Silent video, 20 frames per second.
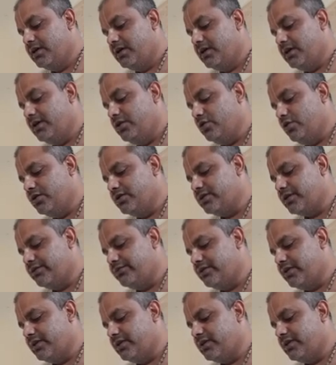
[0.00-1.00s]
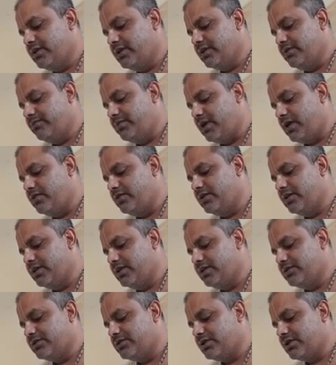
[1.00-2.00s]
He knows everything about the
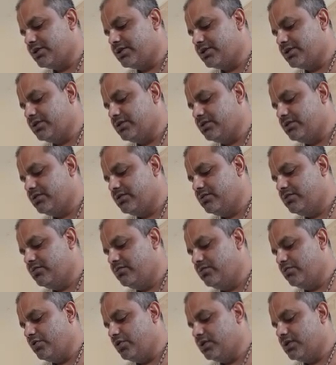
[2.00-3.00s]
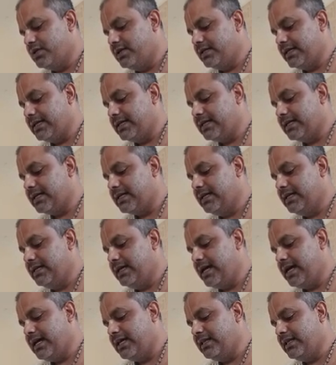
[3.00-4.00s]
construction, both
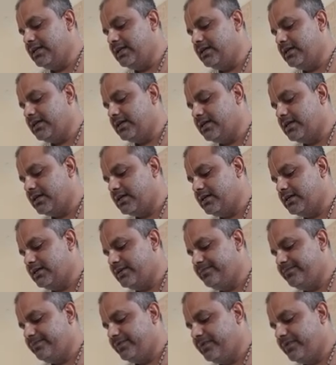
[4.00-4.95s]
directly and indirectly.